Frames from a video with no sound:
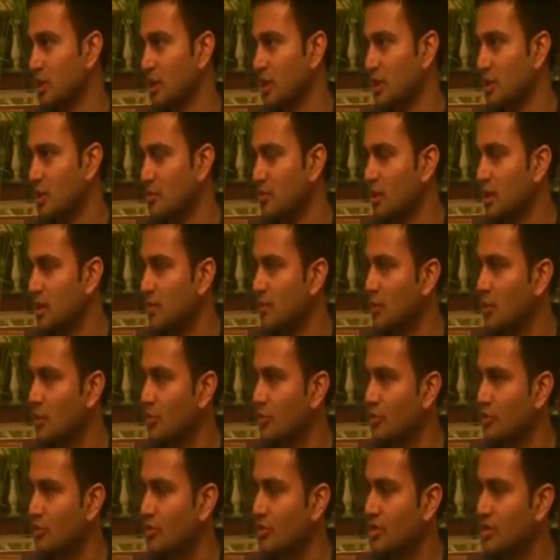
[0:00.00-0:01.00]
I'm
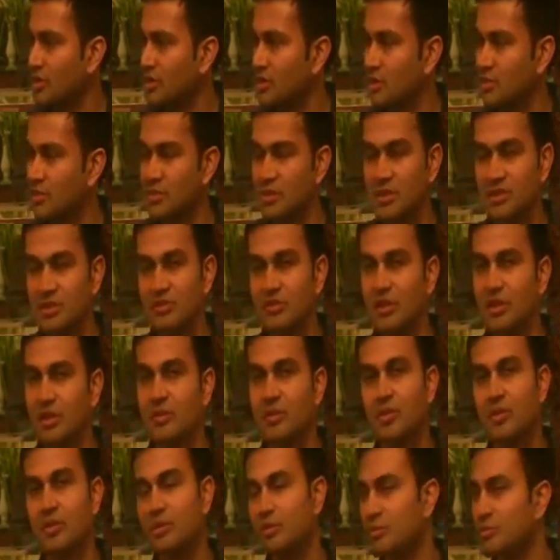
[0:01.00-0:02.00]
not sure that there will be a
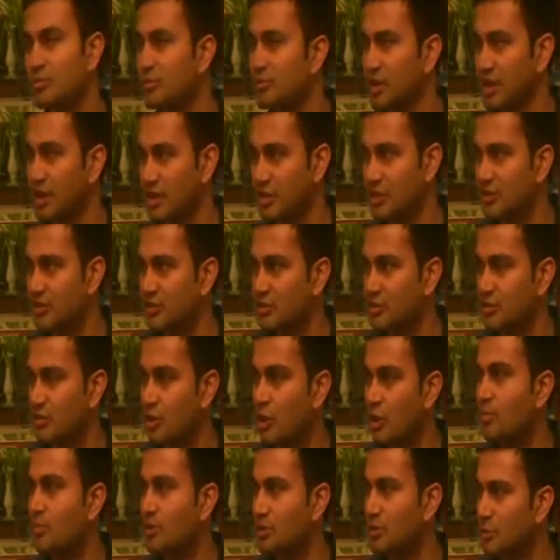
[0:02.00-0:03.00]
general strategy to
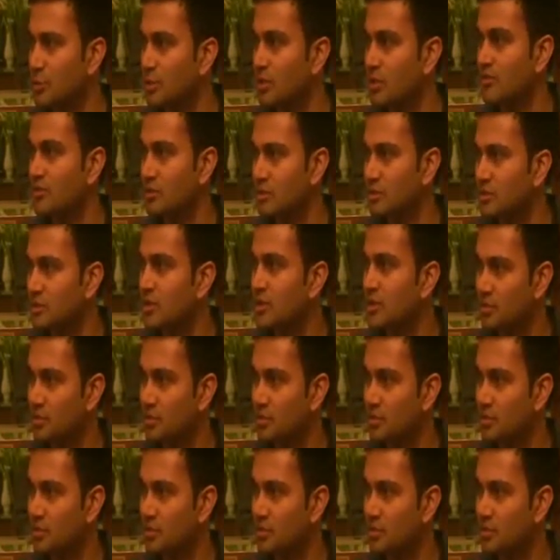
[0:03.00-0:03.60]
adopt it or whatever.